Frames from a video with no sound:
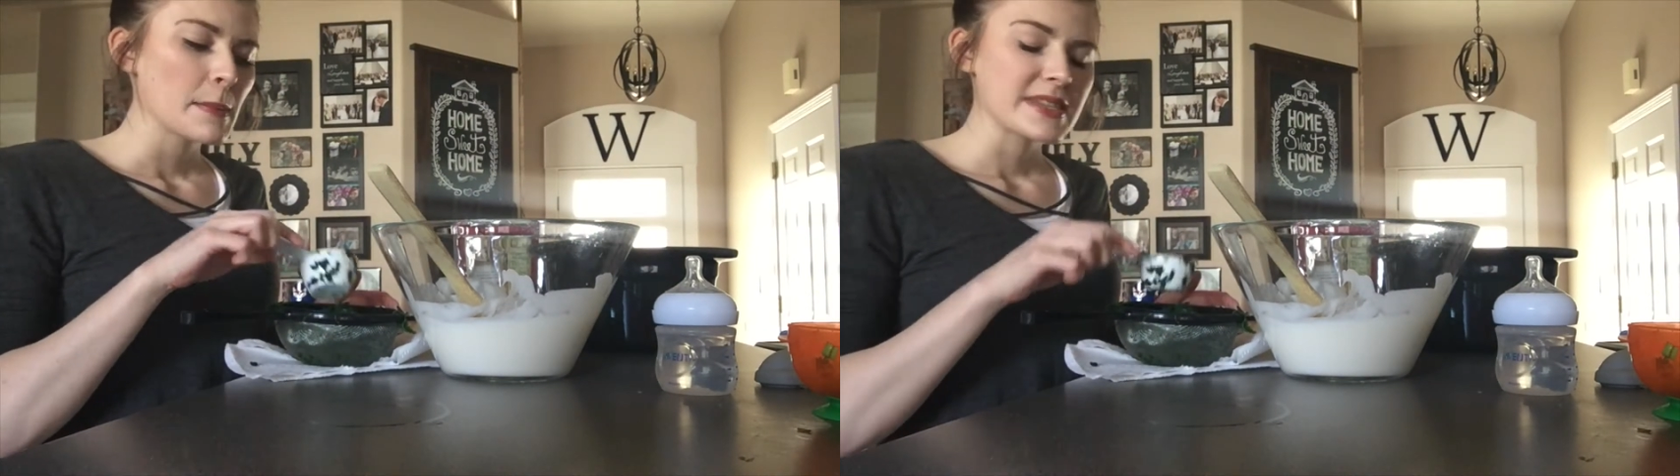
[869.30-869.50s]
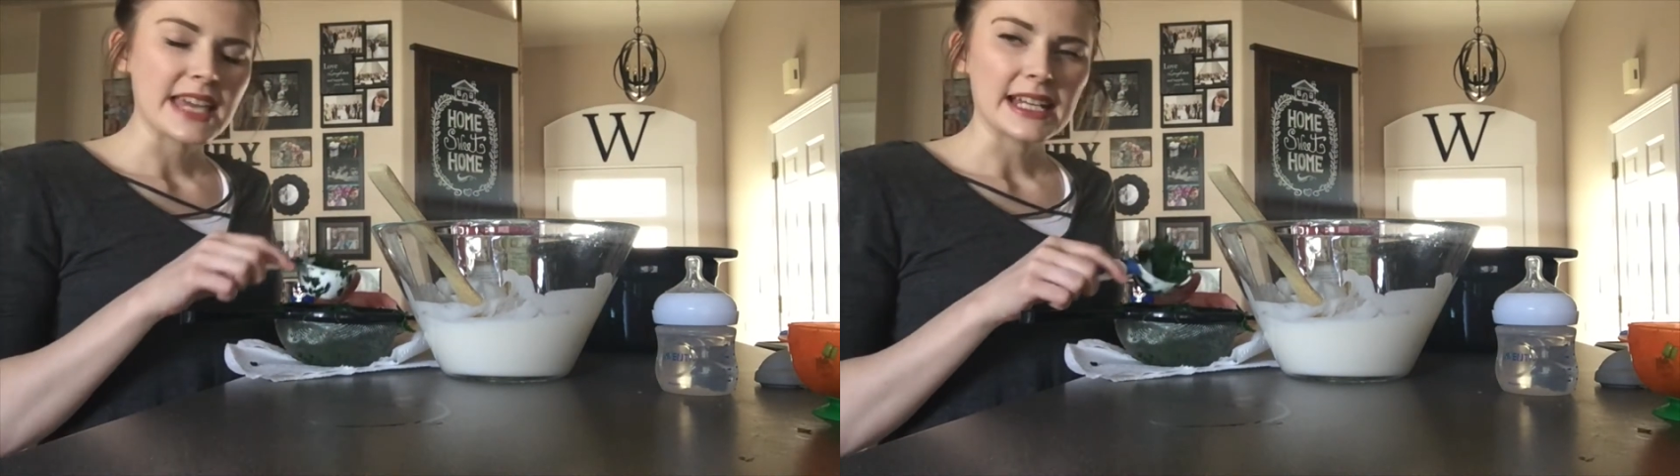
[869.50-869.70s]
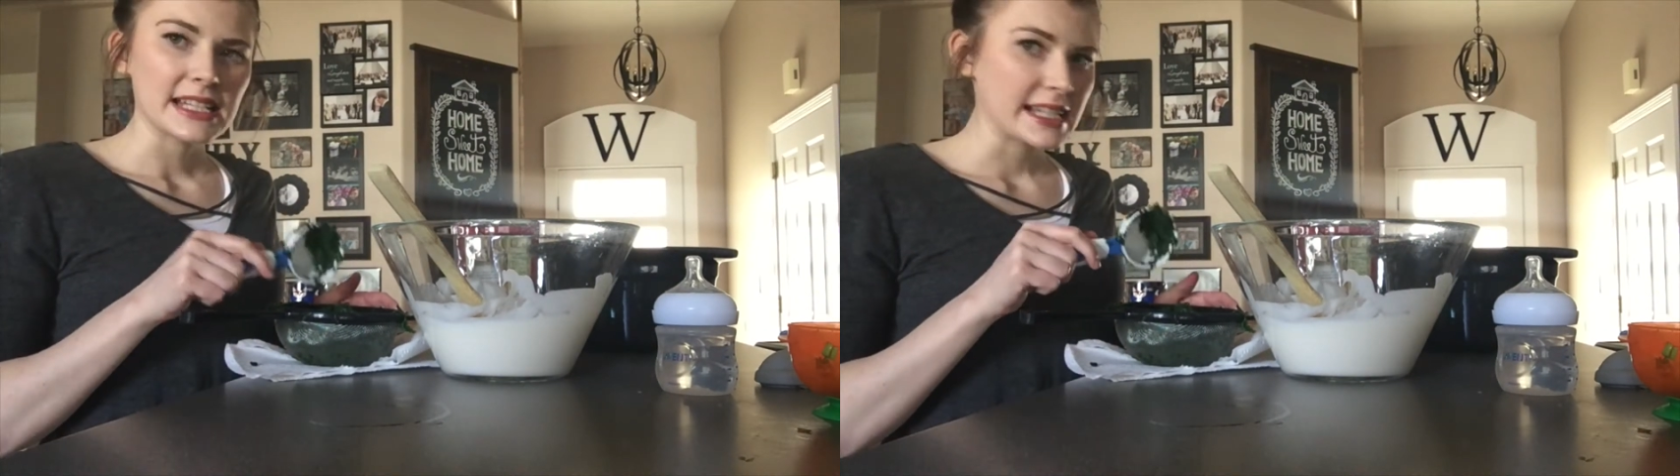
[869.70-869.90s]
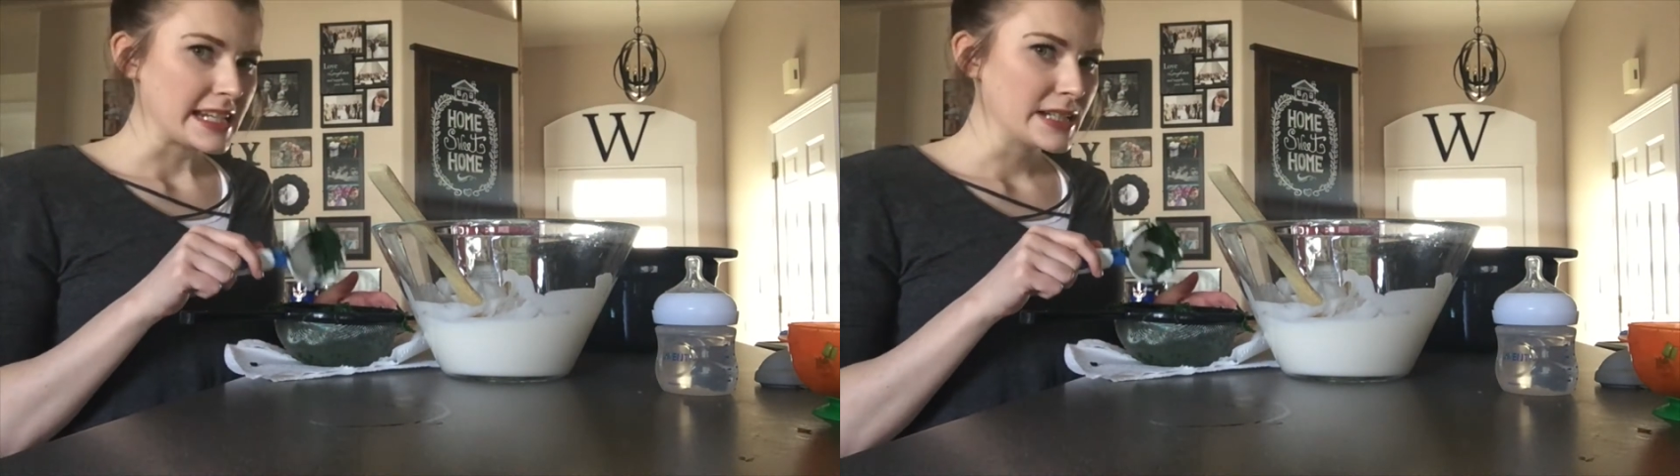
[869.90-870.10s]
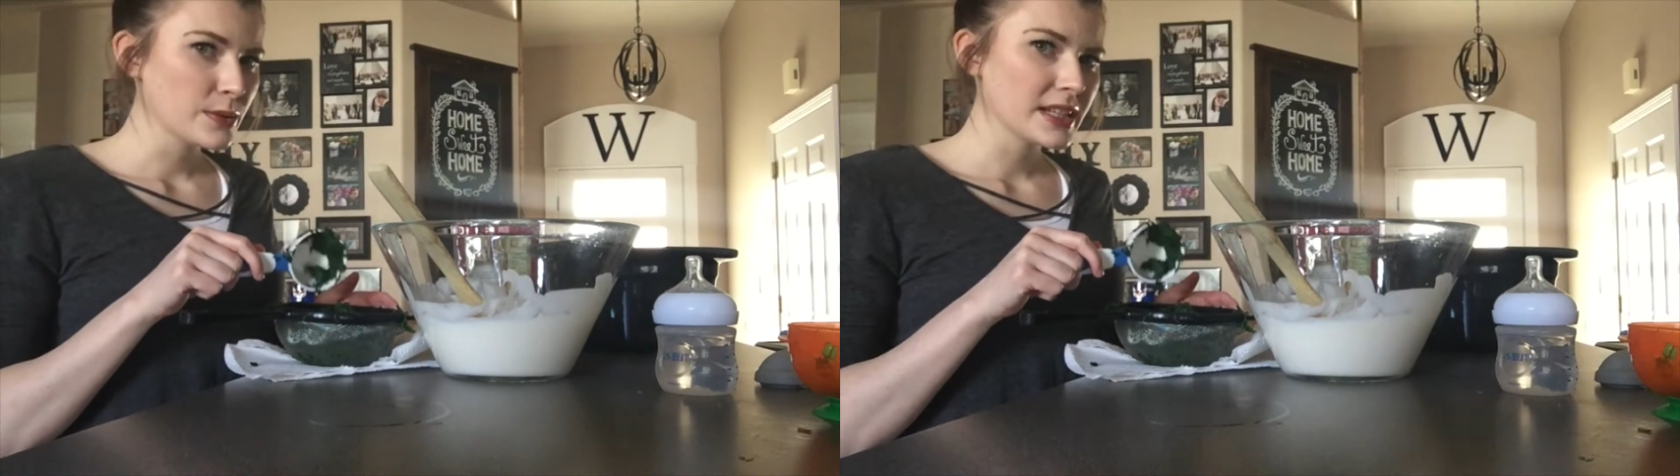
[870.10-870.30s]
but that
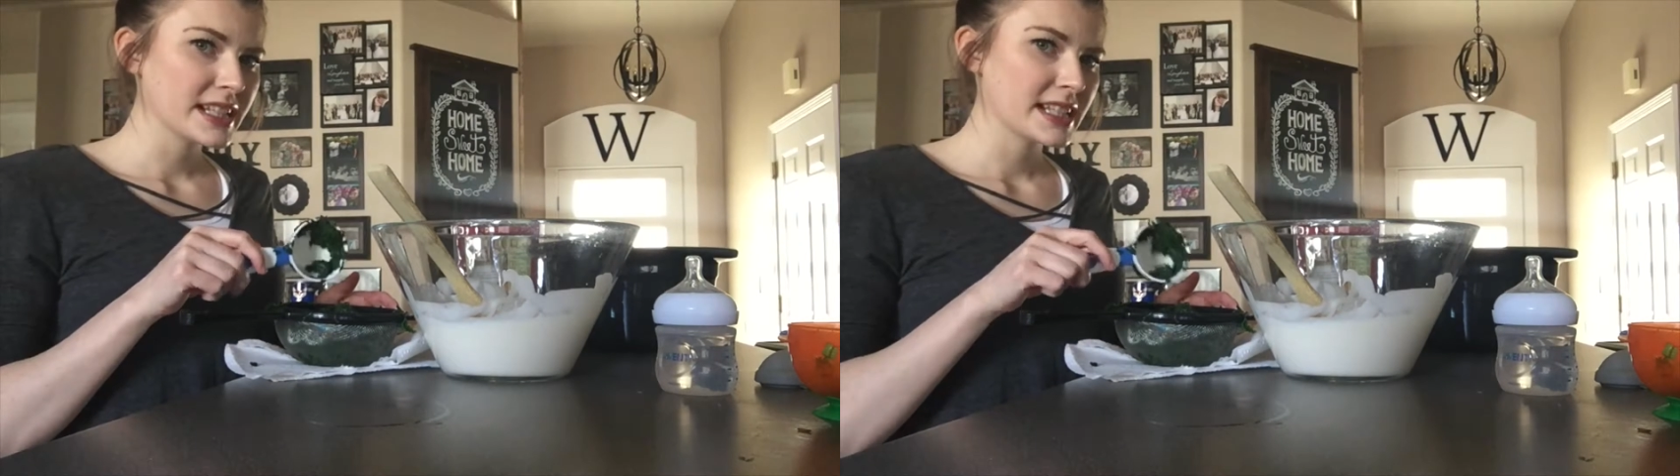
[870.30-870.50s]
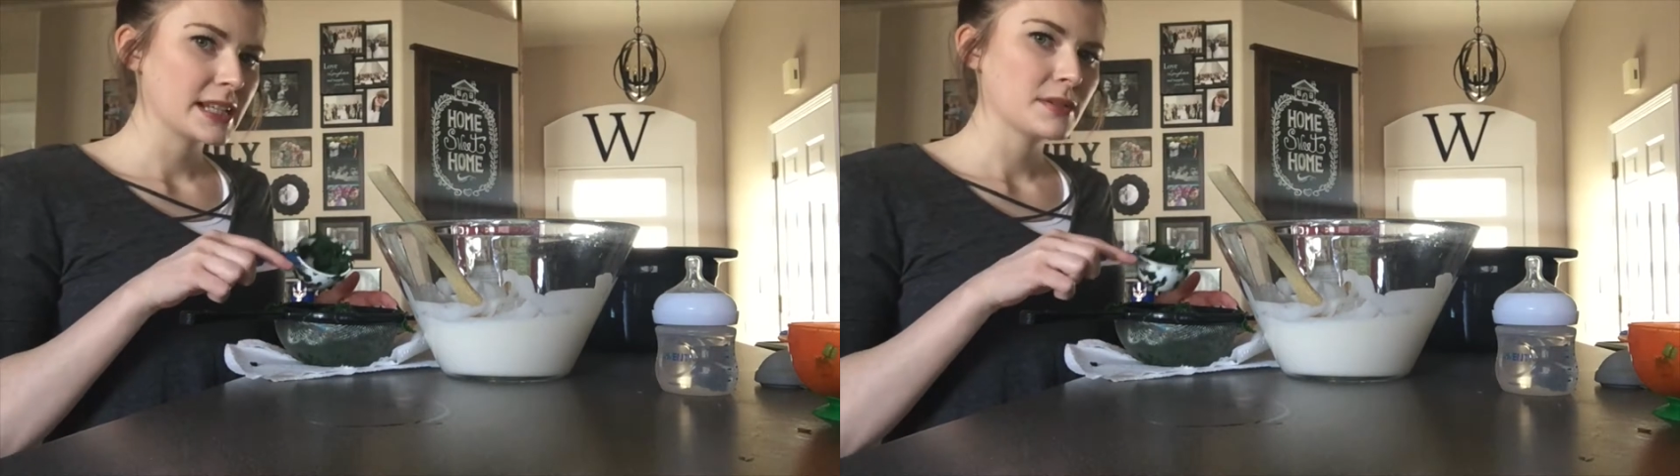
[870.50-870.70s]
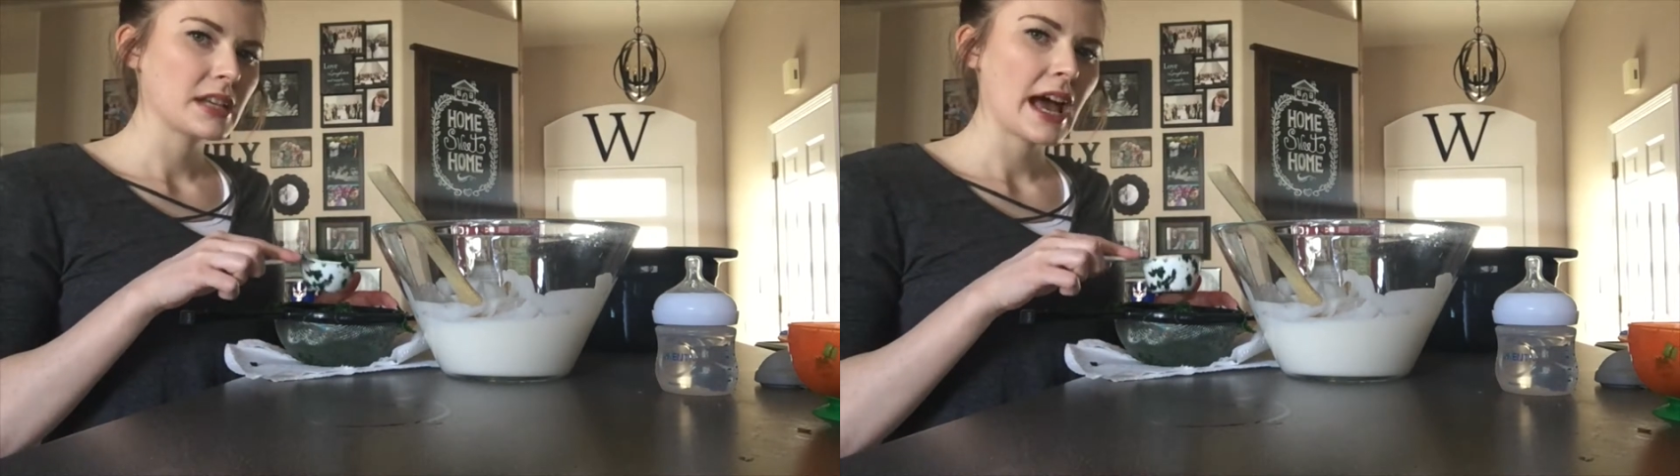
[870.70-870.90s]
didn't really seem to